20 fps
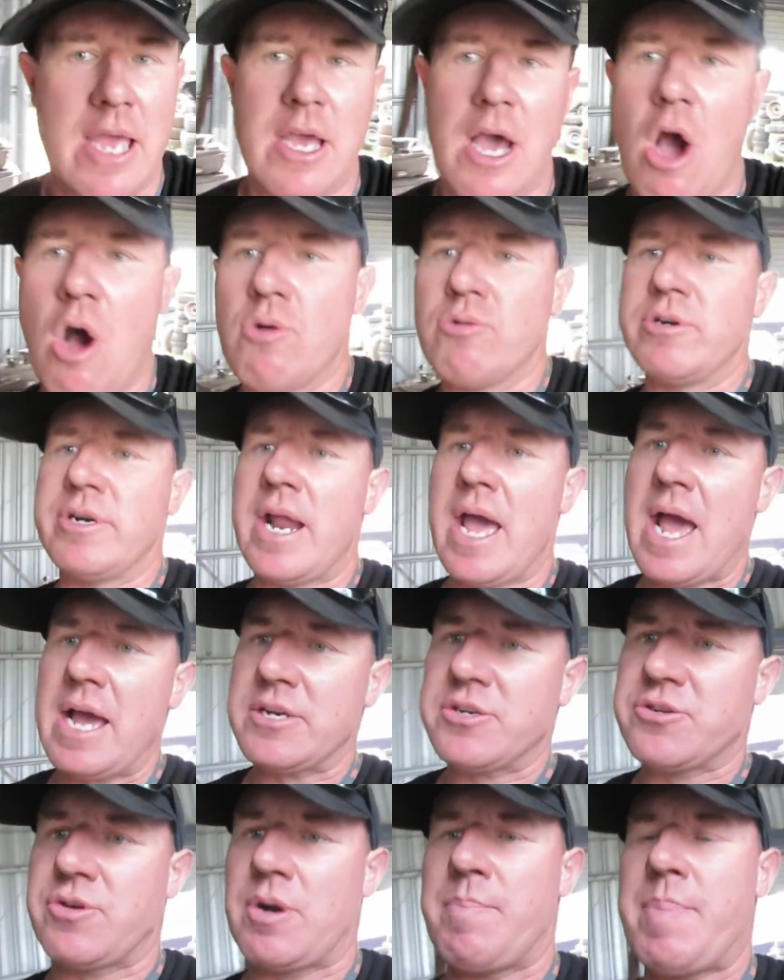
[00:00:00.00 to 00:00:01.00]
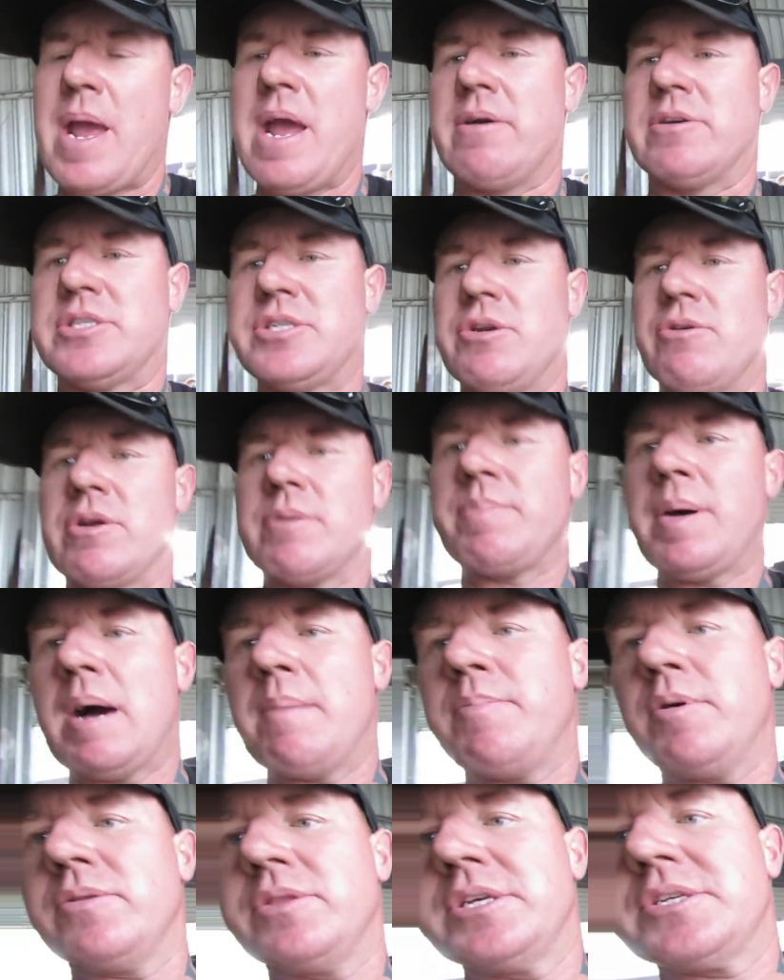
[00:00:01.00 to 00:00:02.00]
Holden Astra power steering
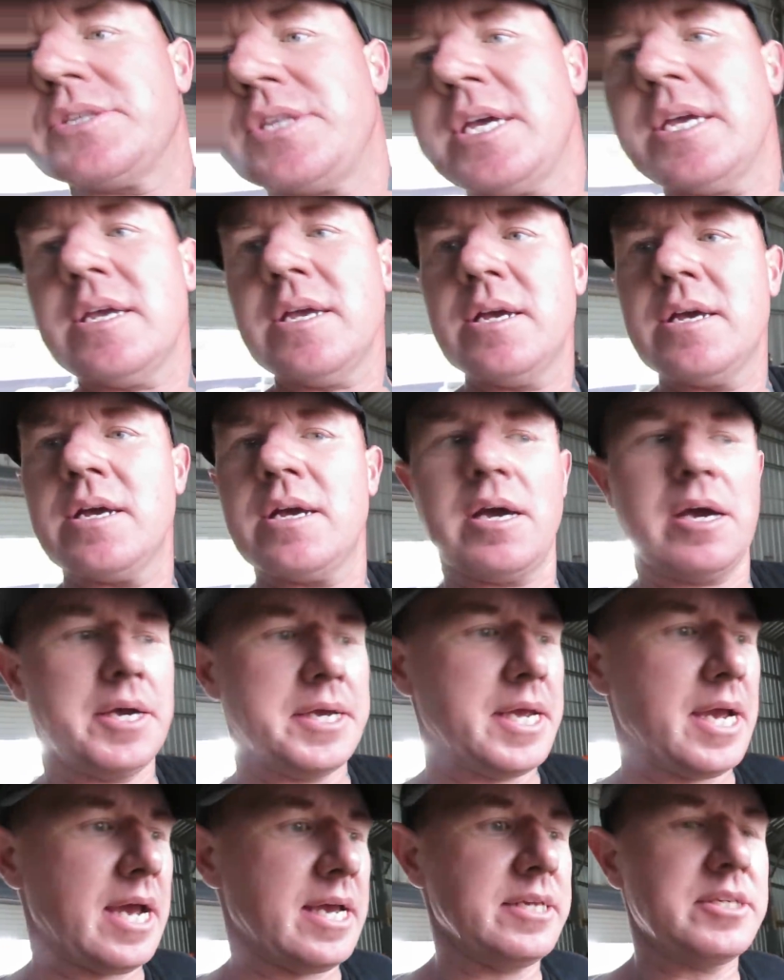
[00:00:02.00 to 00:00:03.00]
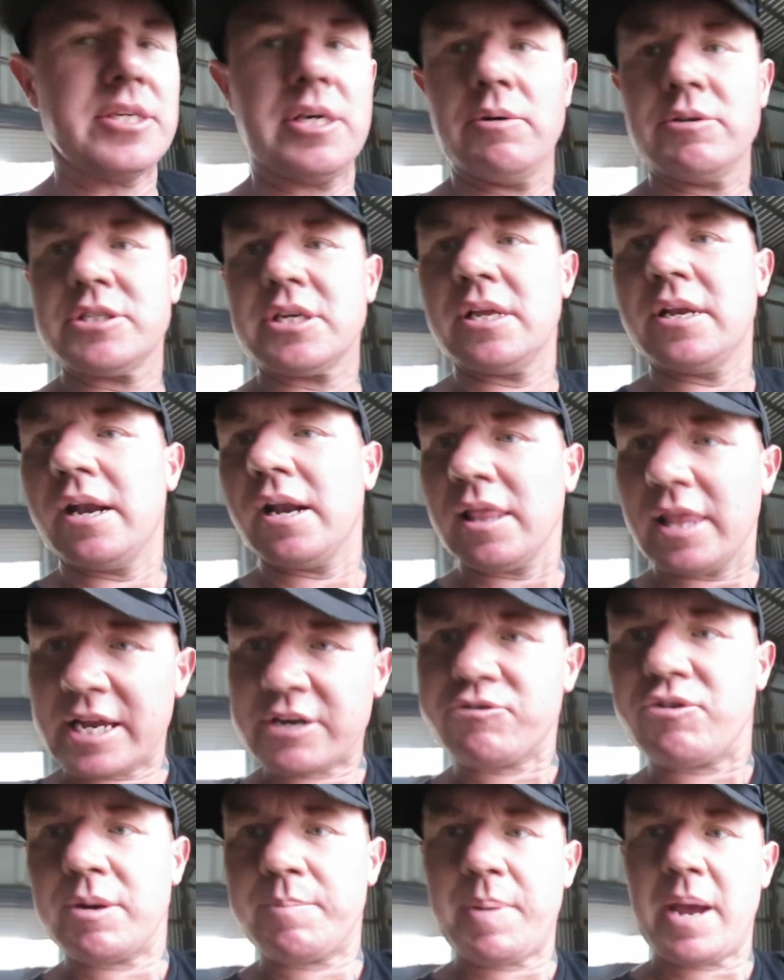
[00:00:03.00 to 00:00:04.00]
pump on this thing. Okay, so it's an
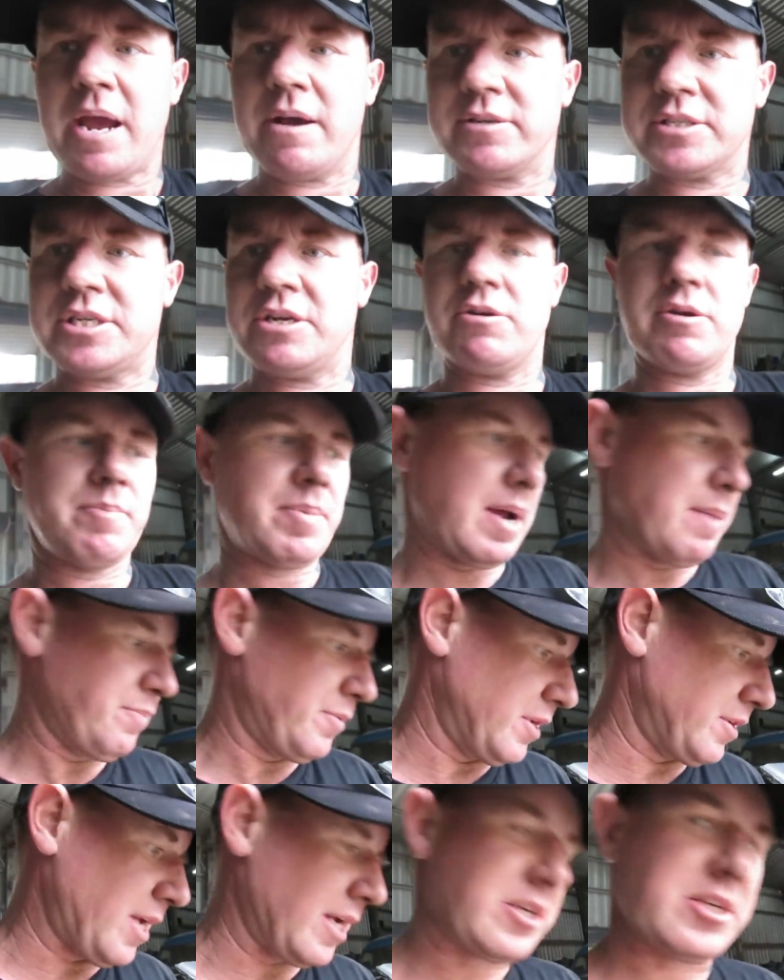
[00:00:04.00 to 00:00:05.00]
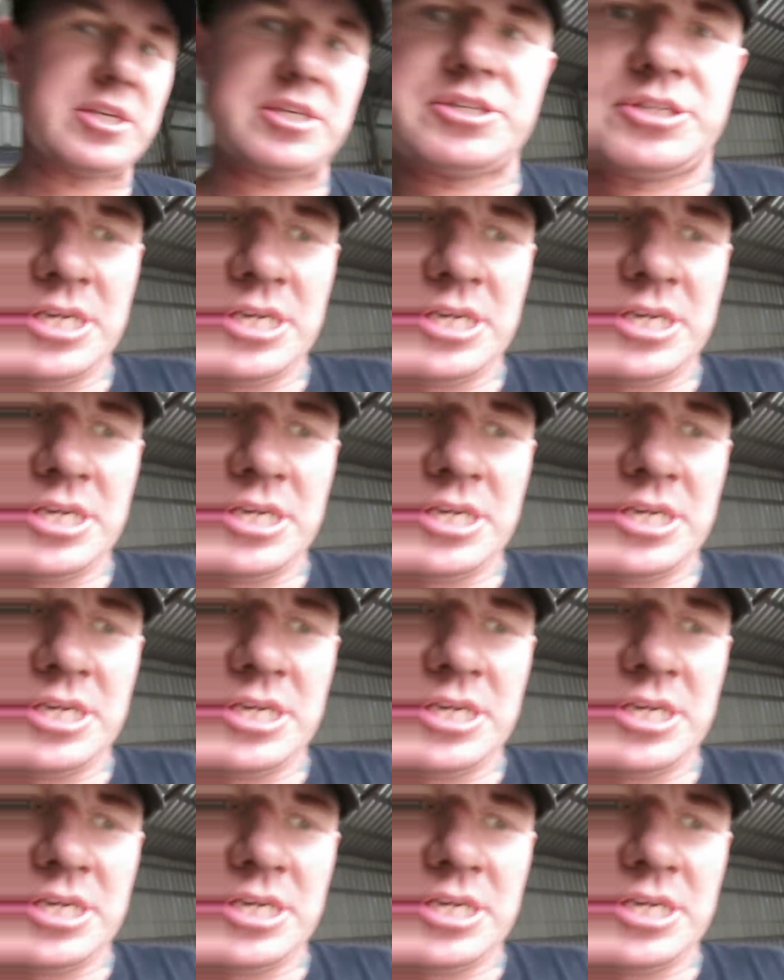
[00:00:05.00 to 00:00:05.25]
electric power steering pump that actually